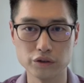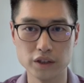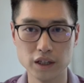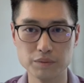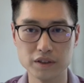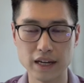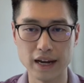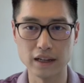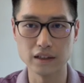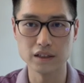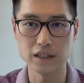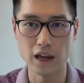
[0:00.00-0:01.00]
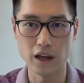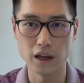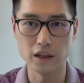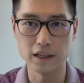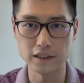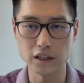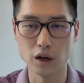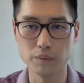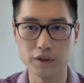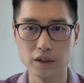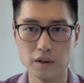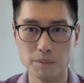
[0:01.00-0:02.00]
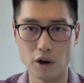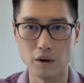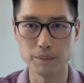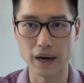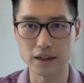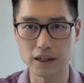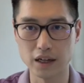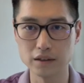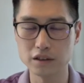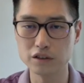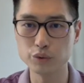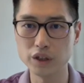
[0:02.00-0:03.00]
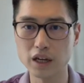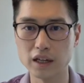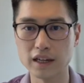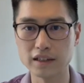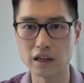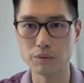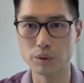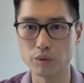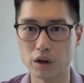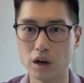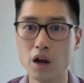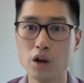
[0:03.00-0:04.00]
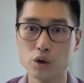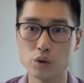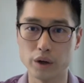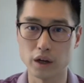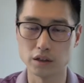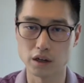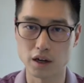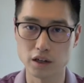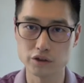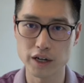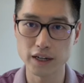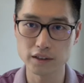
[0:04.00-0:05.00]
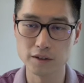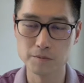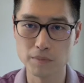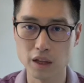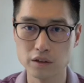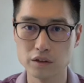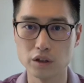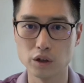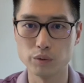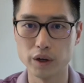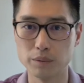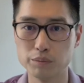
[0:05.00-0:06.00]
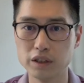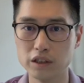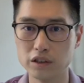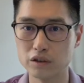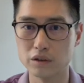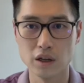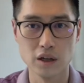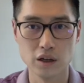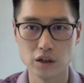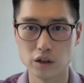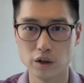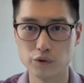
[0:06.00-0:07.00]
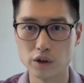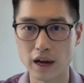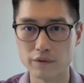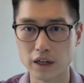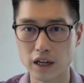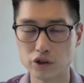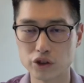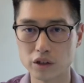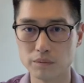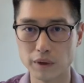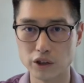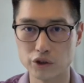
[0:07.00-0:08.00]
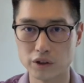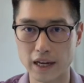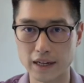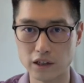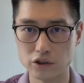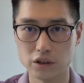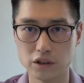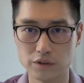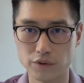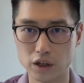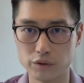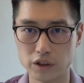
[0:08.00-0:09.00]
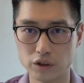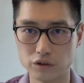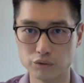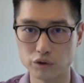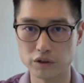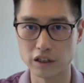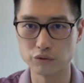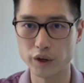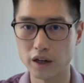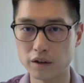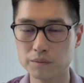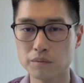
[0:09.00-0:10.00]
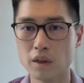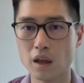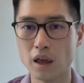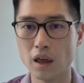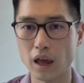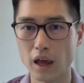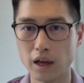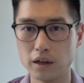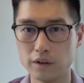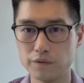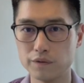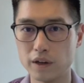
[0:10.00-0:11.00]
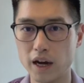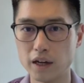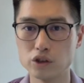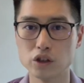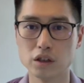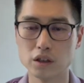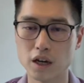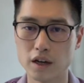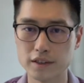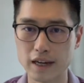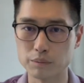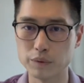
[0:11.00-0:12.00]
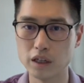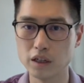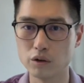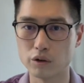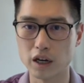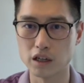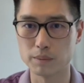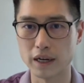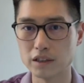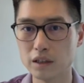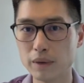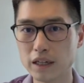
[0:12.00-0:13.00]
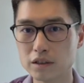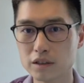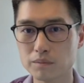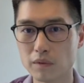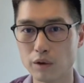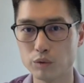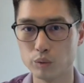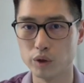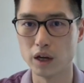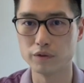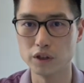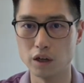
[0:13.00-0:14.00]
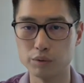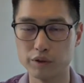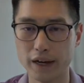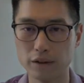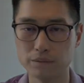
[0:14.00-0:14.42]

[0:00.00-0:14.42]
tips that's helped my clients this week, and that's how we were going under contract. So please, if you have an agent, make sure that agent is following those rules as well. And if not, you can contact me or any of my teammates, and we would love to help you out.